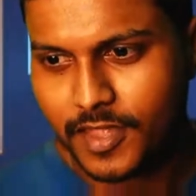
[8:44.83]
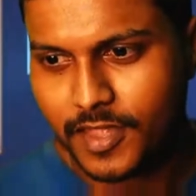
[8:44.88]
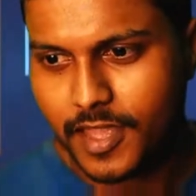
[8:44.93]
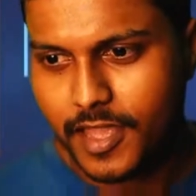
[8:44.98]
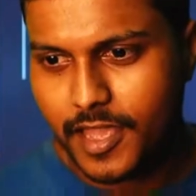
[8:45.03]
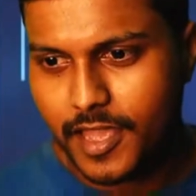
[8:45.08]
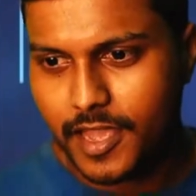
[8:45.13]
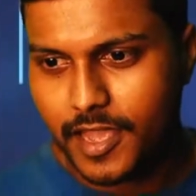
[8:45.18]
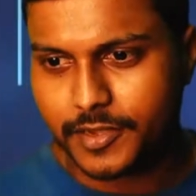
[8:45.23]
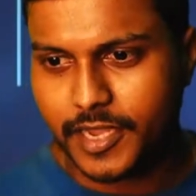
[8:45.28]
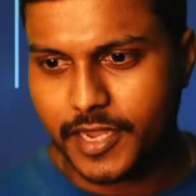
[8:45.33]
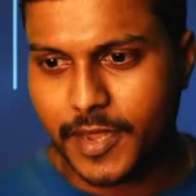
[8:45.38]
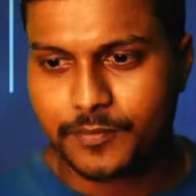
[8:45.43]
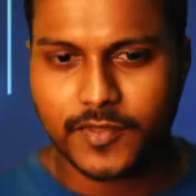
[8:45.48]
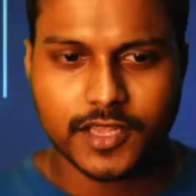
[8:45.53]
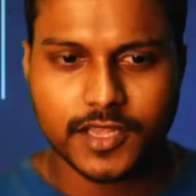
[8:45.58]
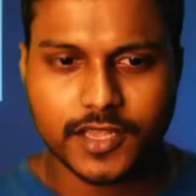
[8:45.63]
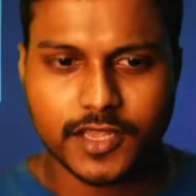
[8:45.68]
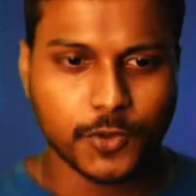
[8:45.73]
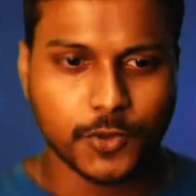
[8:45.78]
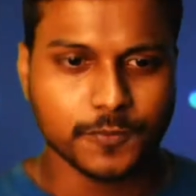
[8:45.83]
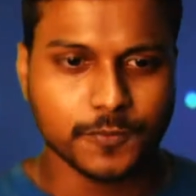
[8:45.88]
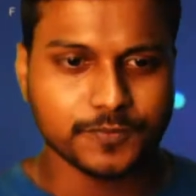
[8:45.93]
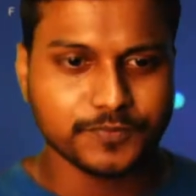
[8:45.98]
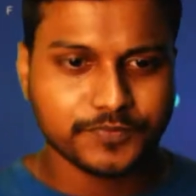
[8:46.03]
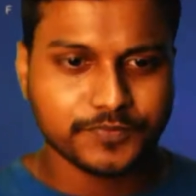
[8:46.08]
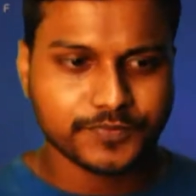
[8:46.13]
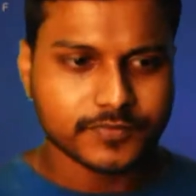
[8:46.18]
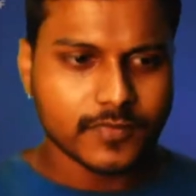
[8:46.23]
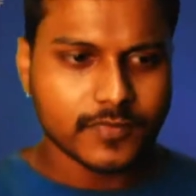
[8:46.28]
Okay, so
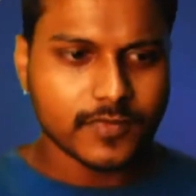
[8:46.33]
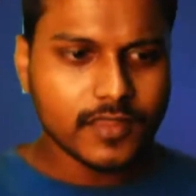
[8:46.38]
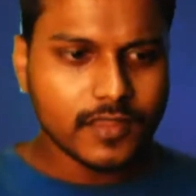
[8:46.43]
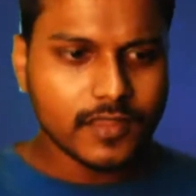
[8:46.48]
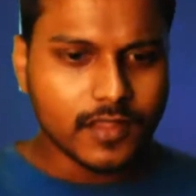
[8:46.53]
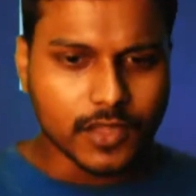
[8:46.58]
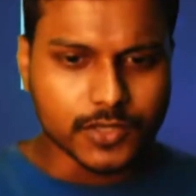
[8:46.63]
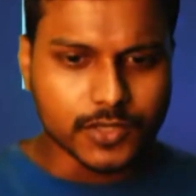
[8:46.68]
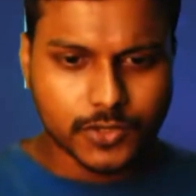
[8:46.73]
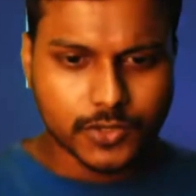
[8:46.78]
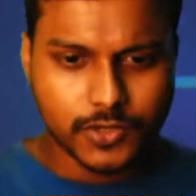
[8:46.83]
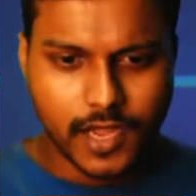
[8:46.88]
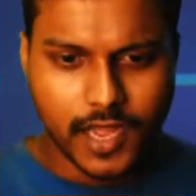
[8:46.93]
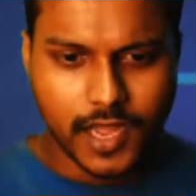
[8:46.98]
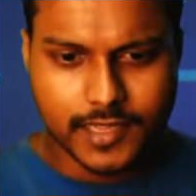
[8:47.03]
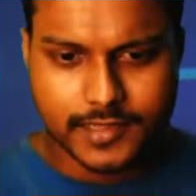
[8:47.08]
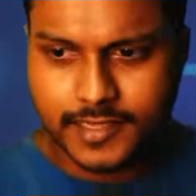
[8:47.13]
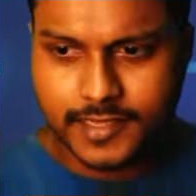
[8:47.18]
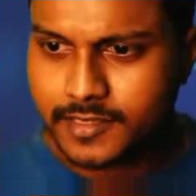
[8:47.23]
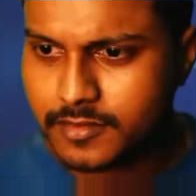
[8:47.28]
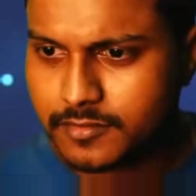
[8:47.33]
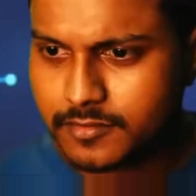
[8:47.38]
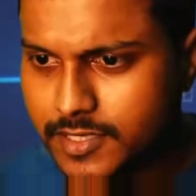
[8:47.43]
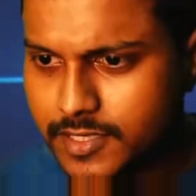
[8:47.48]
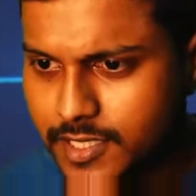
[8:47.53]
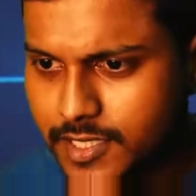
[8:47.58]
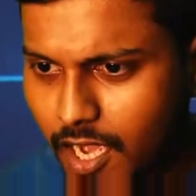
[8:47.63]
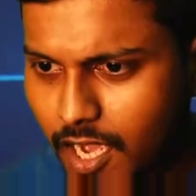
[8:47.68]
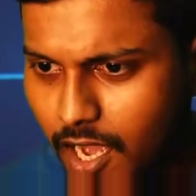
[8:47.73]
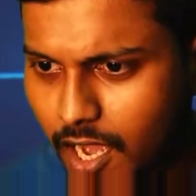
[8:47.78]
I think we
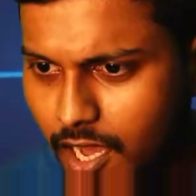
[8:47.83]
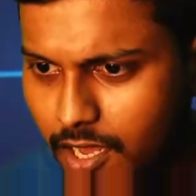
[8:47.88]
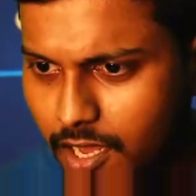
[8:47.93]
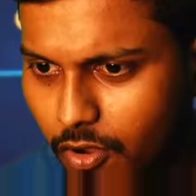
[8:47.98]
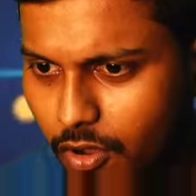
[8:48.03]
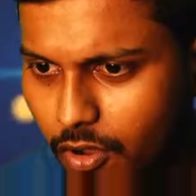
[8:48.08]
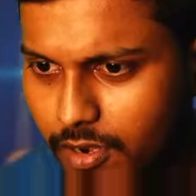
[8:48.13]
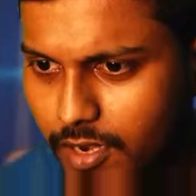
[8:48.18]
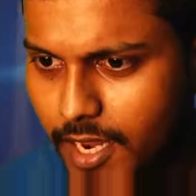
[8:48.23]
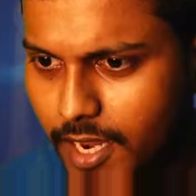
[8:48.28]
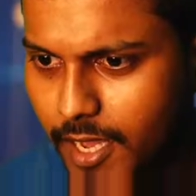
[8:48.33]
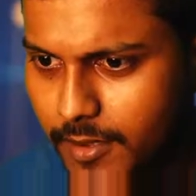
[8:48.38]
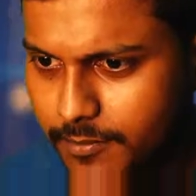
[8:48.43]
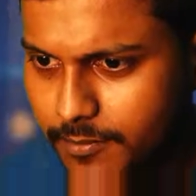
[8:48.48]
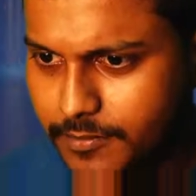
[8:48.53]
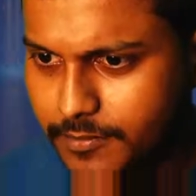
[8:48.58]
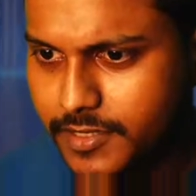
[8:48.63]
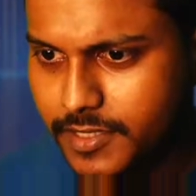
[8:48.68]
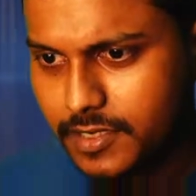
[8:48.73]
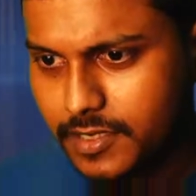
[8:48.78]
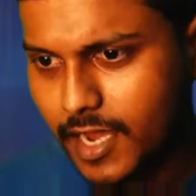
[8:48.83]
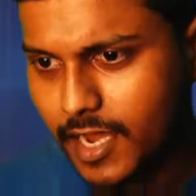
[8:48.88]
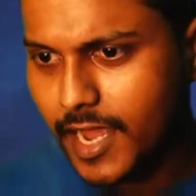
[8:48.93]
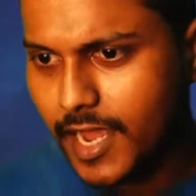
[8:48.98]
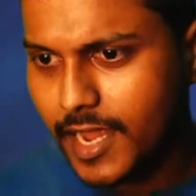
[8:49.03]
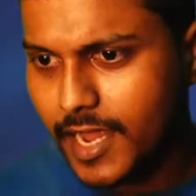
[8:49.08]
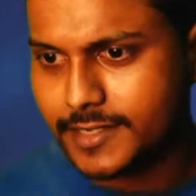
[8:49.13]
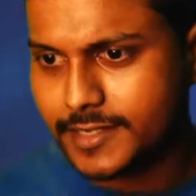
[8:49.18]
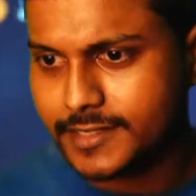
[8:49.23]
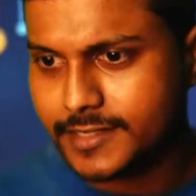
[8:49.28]
are all up here,
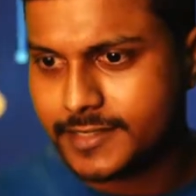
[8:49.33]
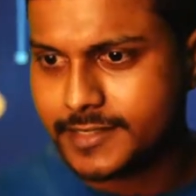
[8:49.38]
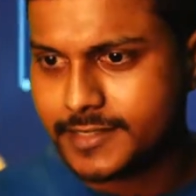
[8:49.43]
and